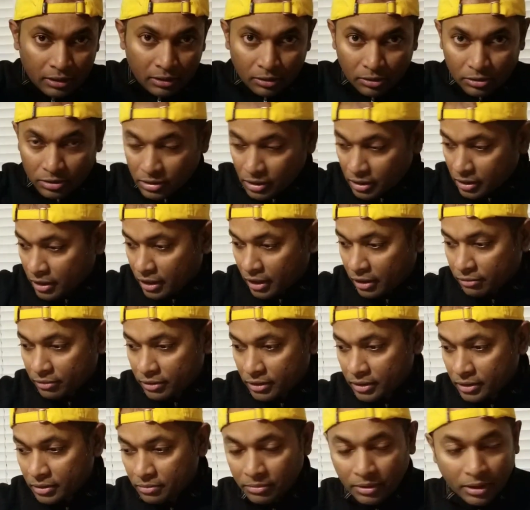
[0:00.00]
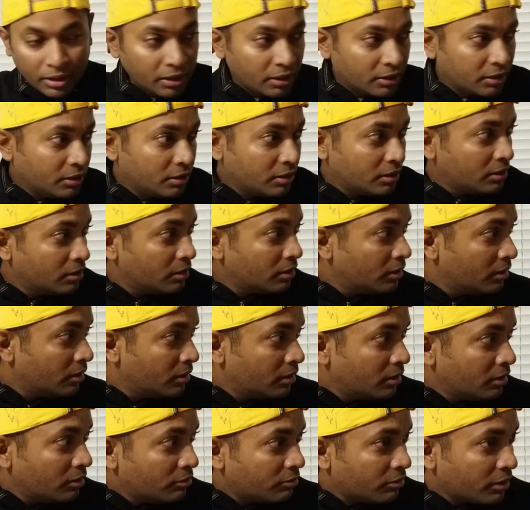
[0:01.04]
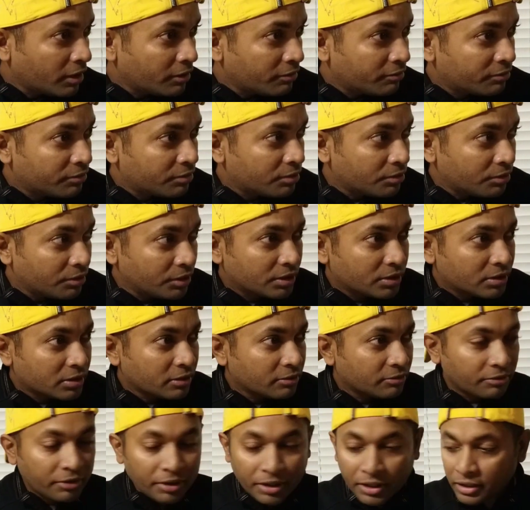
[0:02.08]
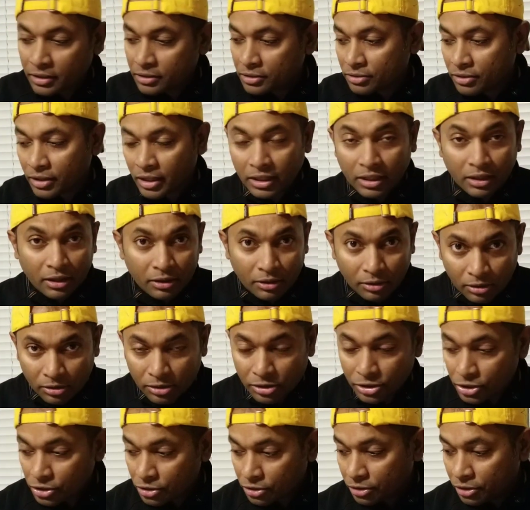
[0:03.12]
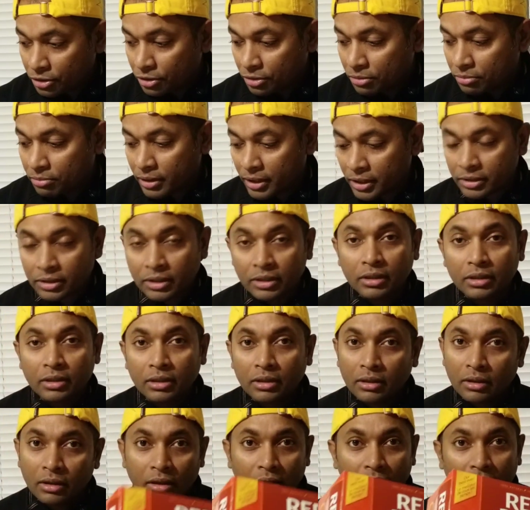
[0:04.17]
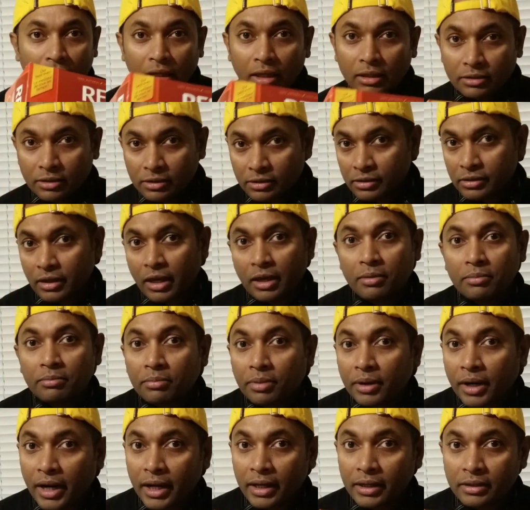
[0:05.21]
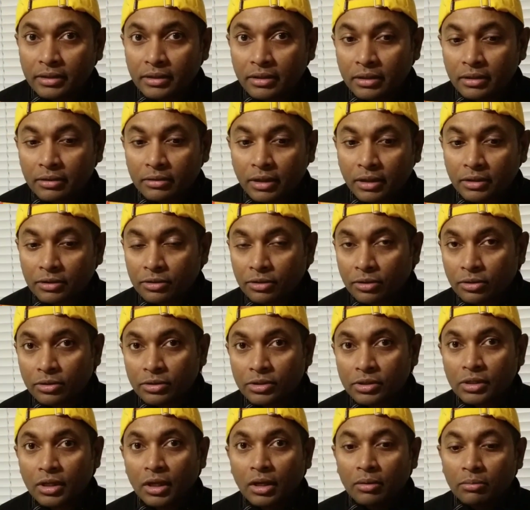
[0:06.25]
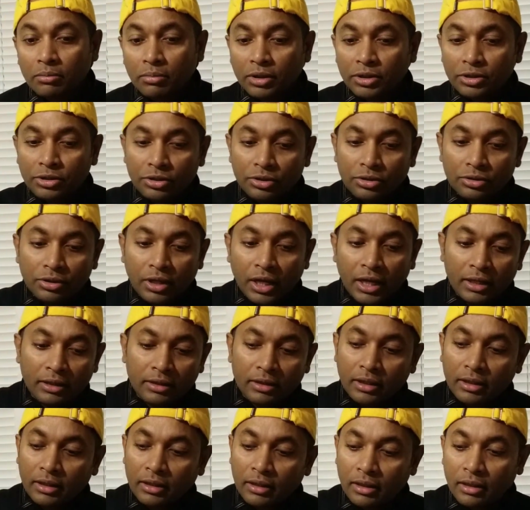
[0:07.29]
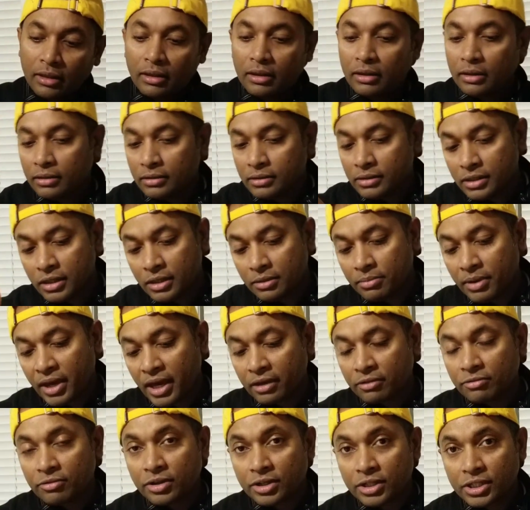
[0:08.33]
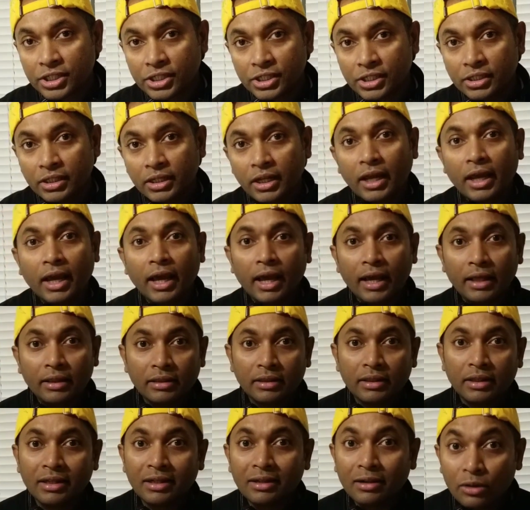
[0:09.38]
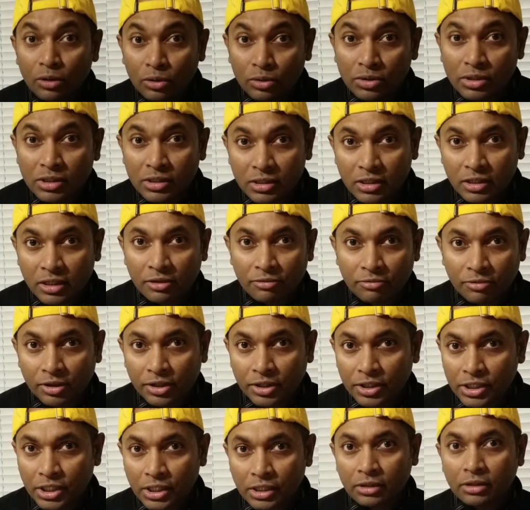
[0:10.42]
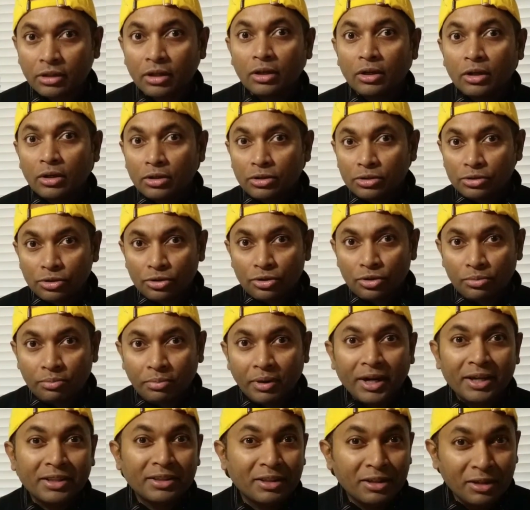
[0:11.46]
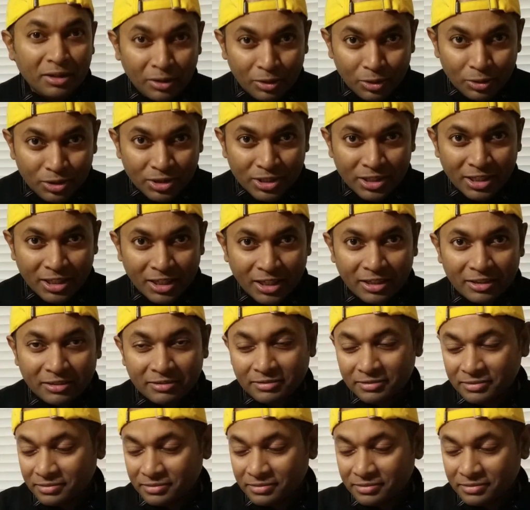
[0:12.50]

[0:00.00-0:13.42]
lost the cover. My wife threw it somewhere, so I cannot show you, but it's the same brand, Red Rose, but you get tea bag version and the loose tea version. So you buy the loose tea.